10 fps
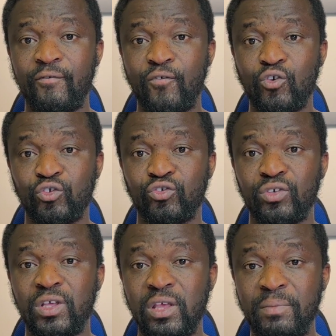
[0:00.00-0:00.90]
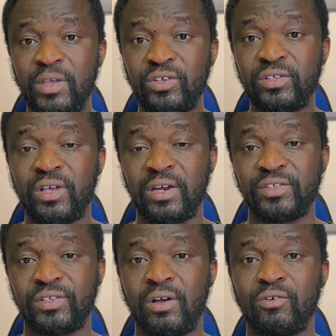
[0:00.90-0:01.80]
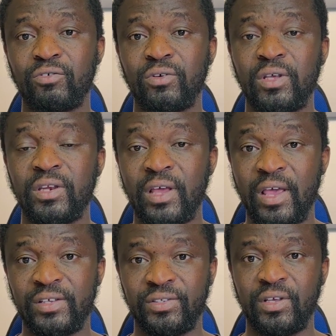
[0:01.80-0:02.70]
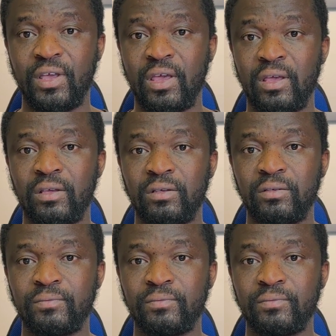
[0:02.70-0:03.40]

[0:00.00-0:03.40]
font, images, and sound in the SDK.